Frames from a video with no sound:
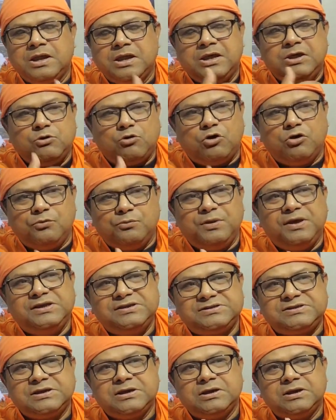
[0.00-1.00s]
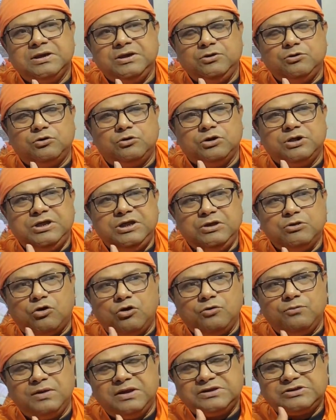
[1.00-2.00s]
He always, you know, he
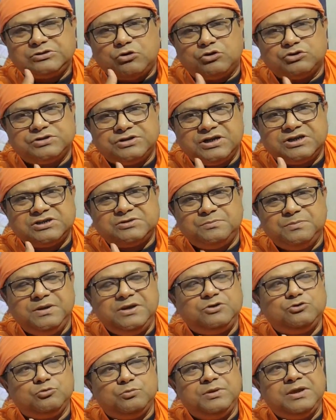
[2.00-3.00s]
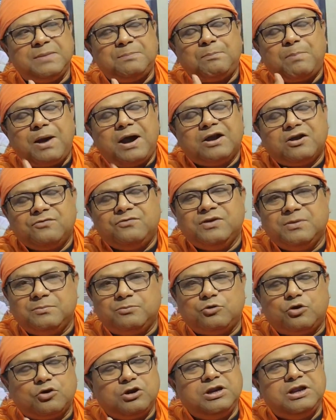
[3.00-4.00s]
always considers me to be a part of
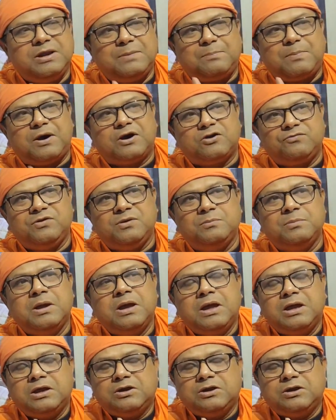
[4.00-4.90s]
him, not only a part of him,